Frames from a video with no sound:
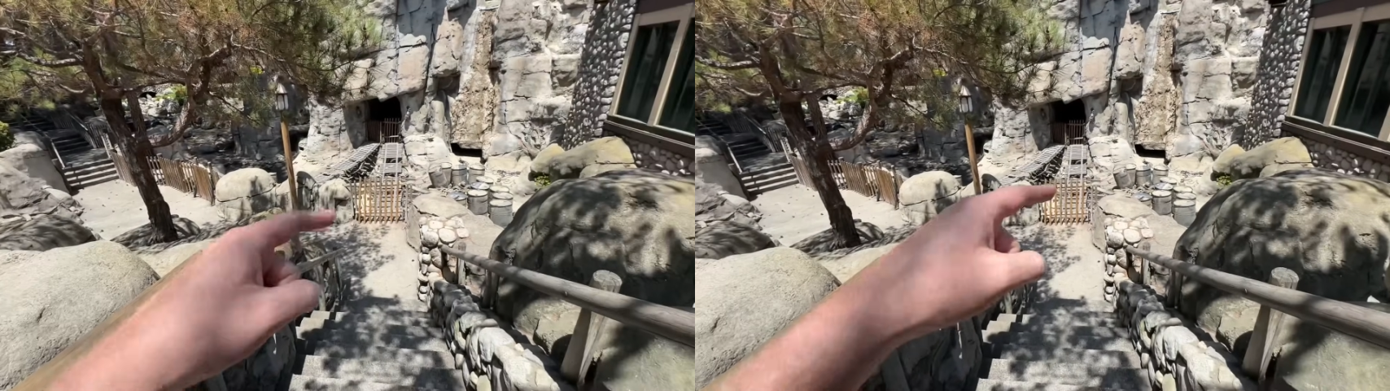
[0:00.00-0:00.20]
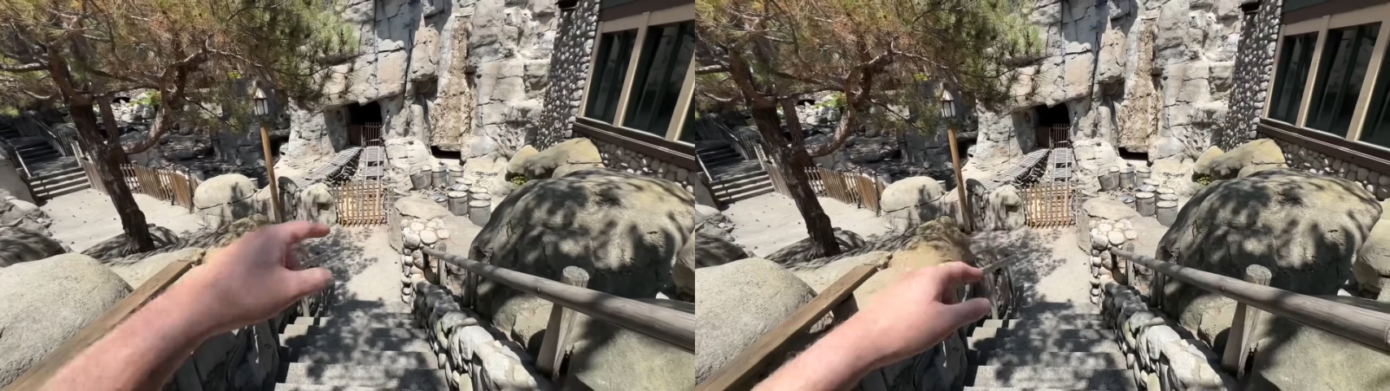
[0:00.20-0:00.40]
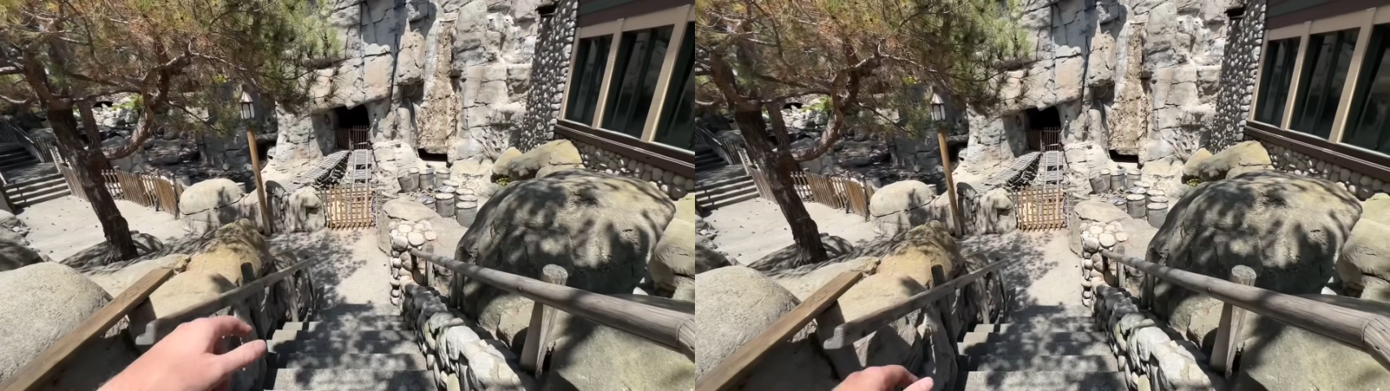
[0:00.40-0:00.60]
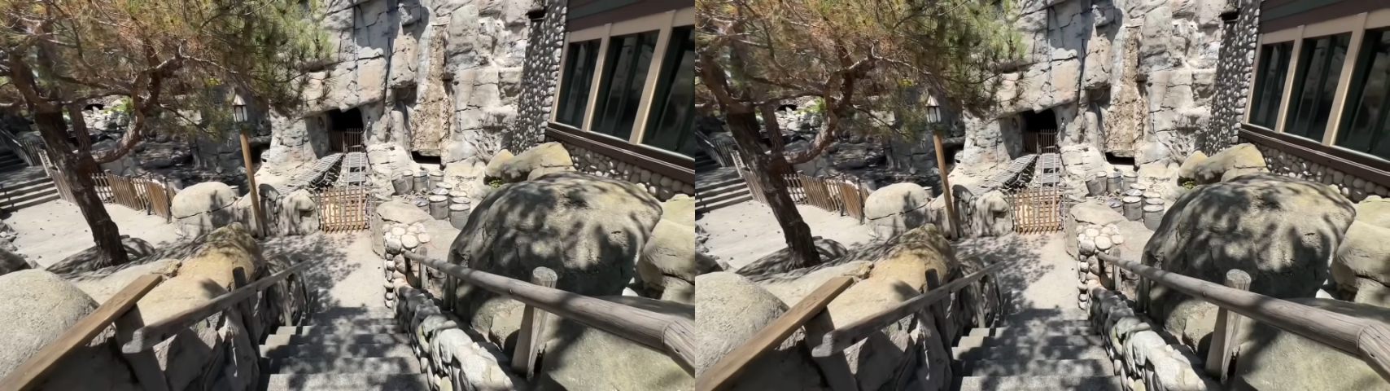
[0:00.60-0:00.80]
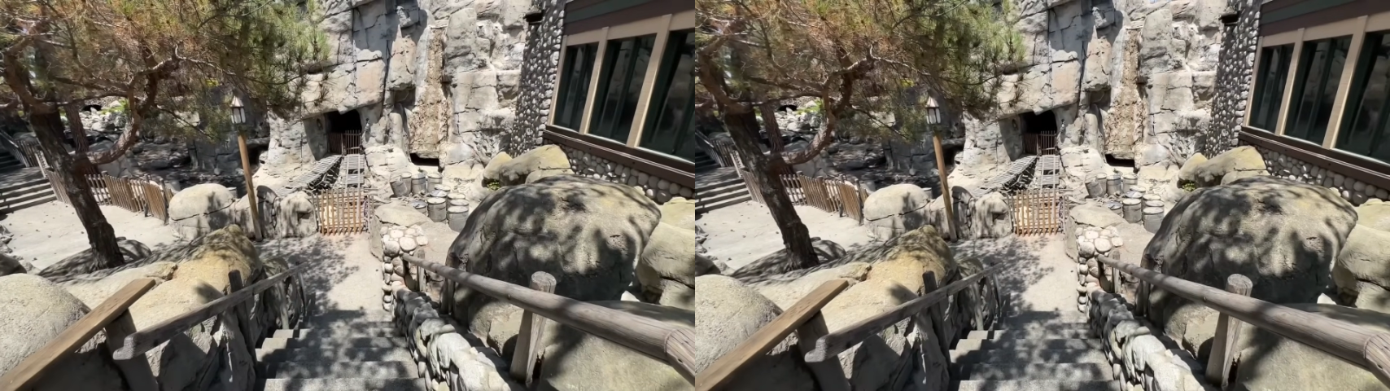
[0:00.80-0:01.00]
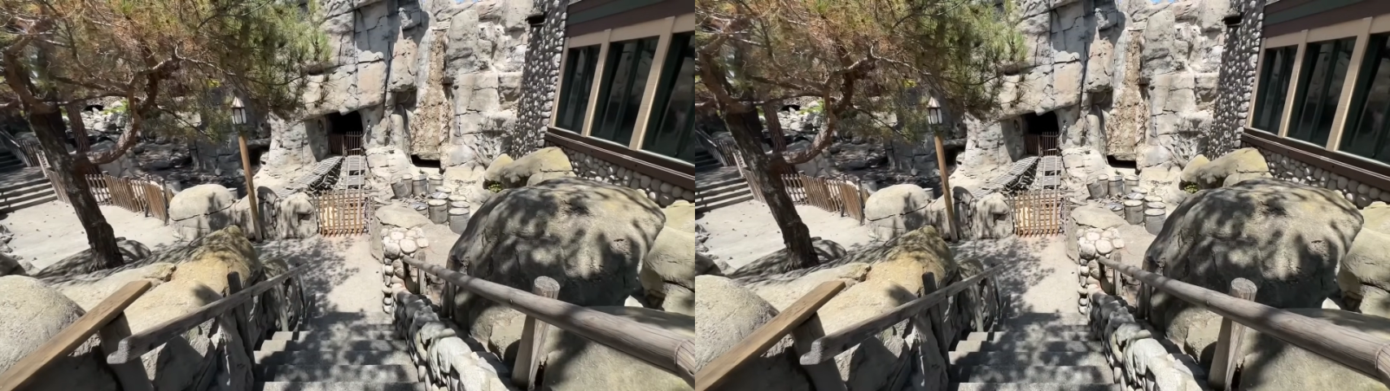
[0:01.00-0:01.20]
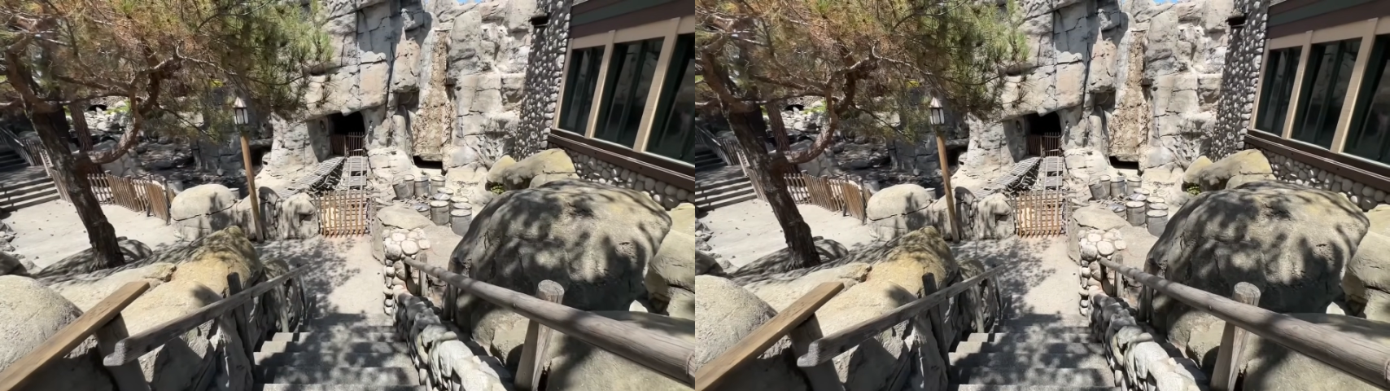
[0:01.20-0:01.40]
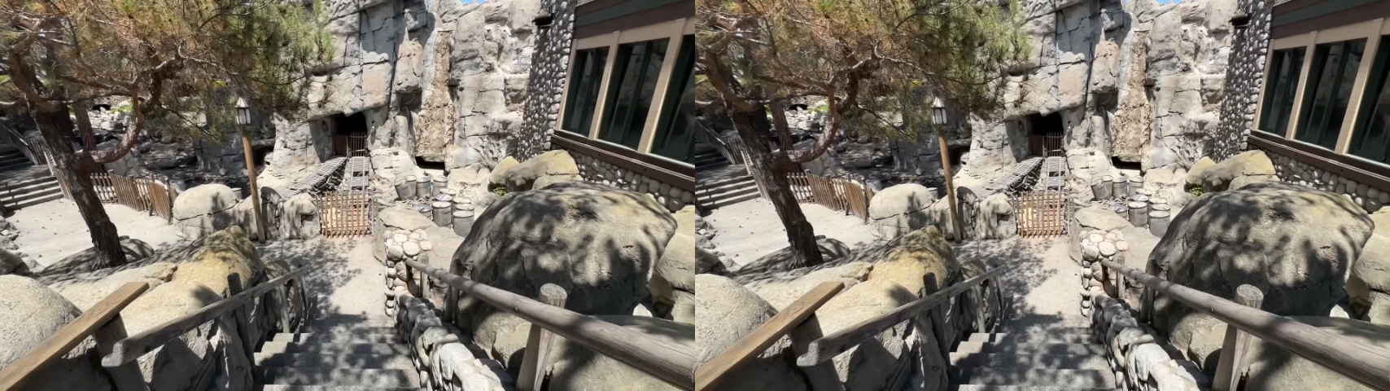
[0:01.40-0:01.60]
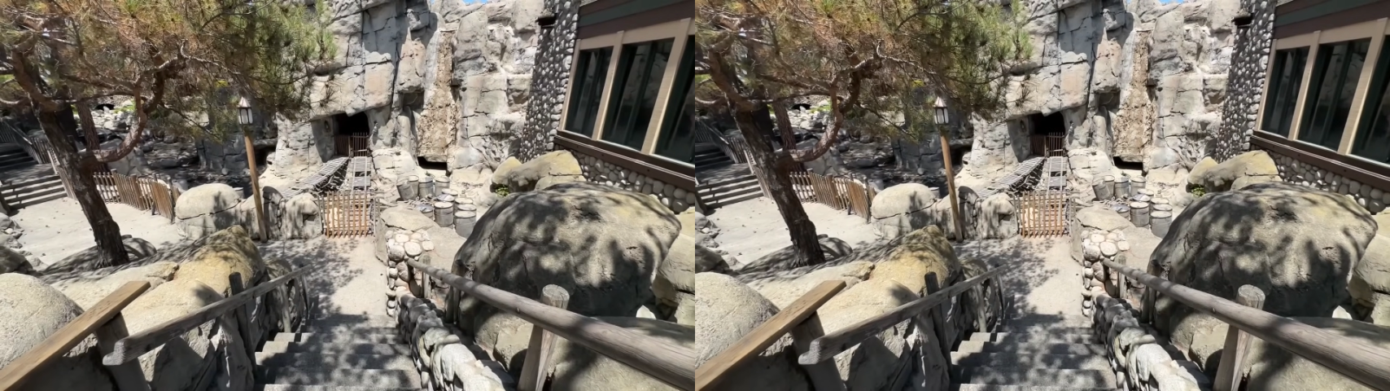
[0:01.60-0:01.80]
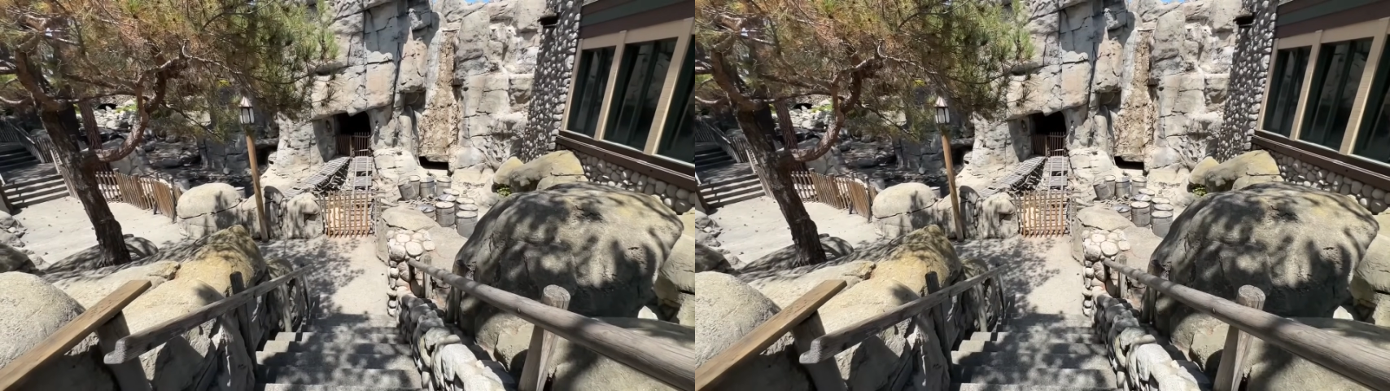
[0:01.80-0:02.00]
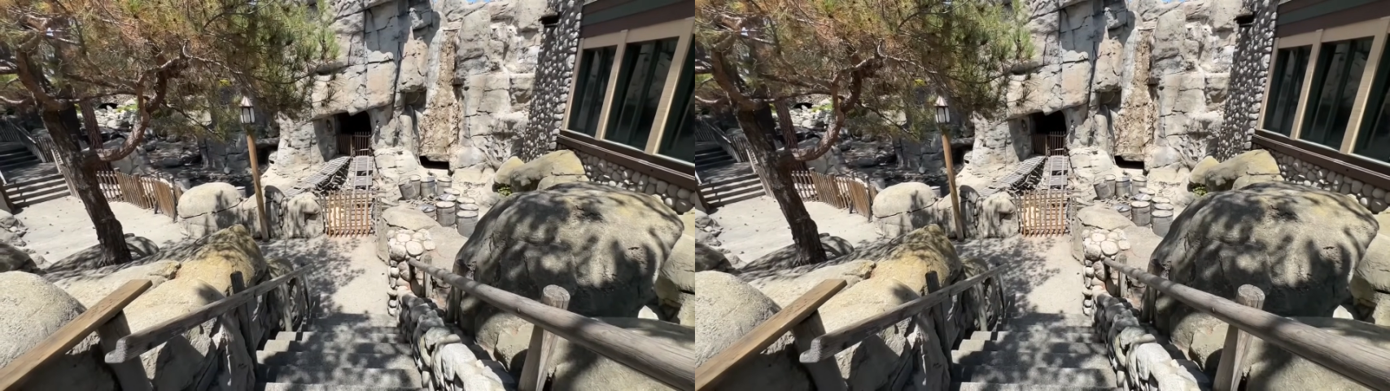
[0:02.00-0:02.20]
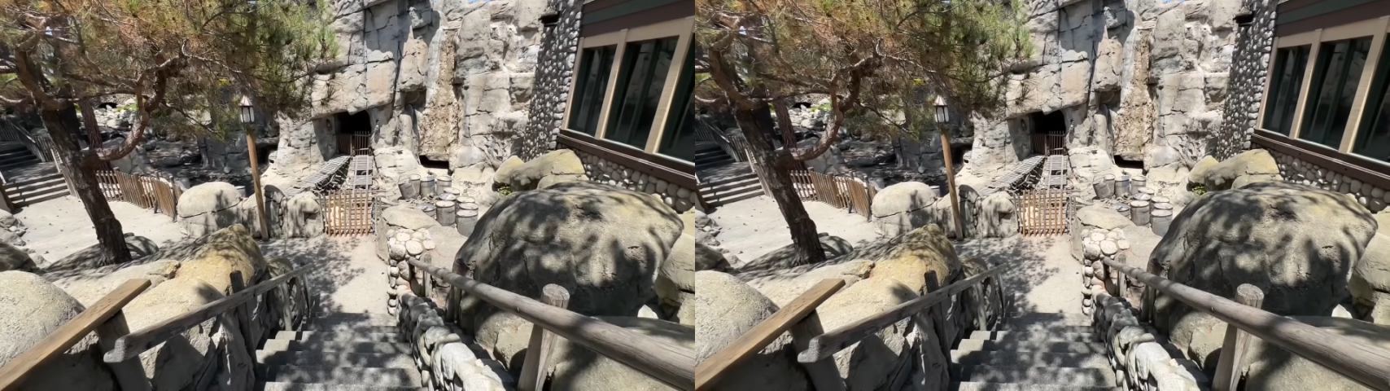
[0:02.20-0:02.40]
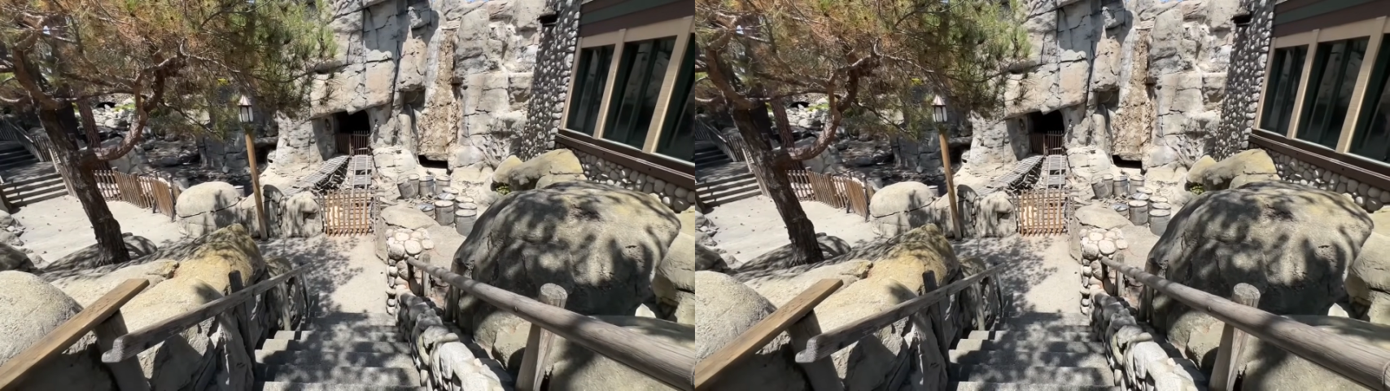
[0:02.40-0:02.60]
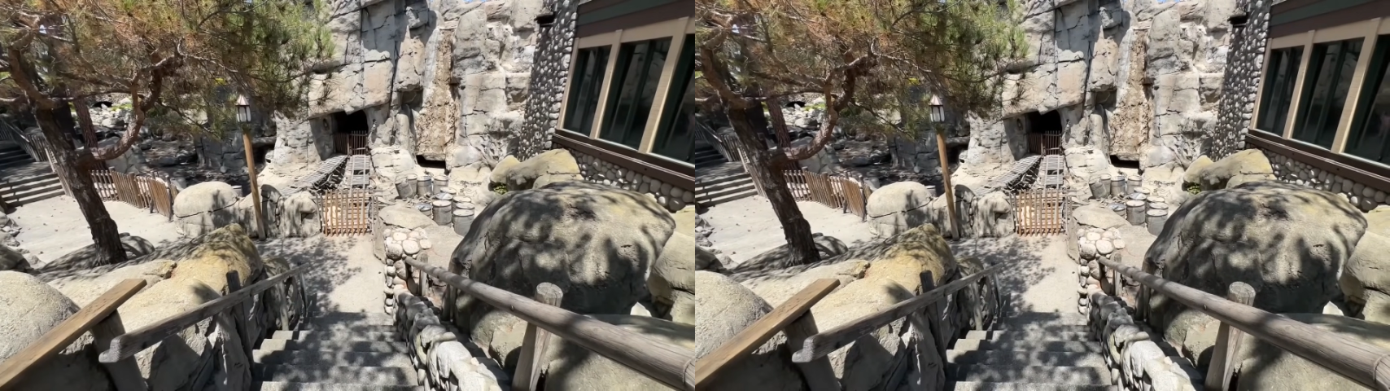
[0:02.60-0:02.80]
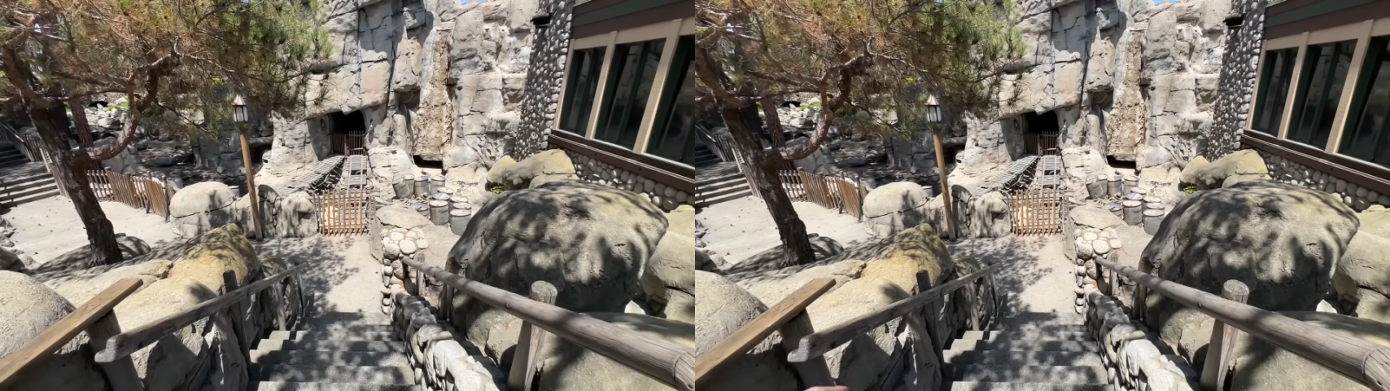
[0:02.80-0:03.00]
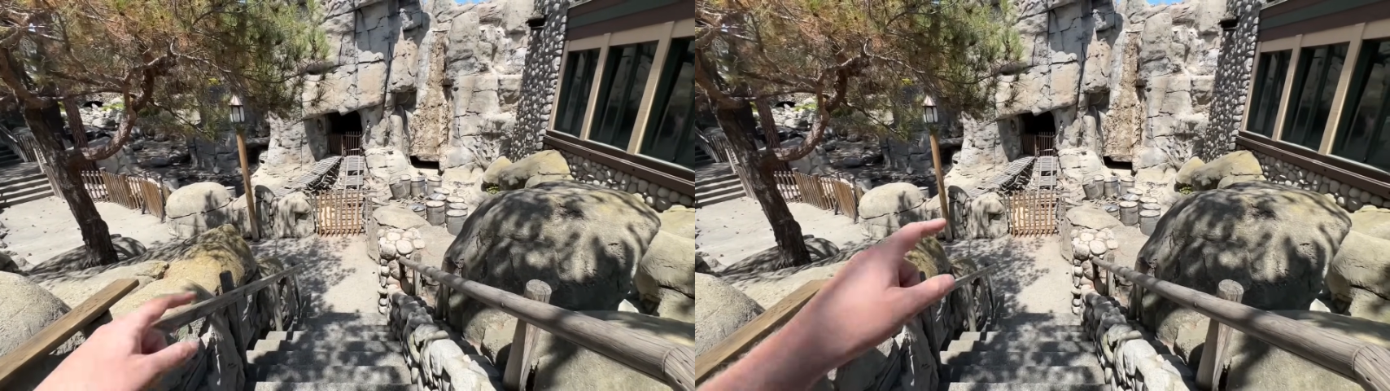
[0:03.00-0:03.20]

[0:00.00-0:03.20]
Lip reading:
[unreadable: no face in view]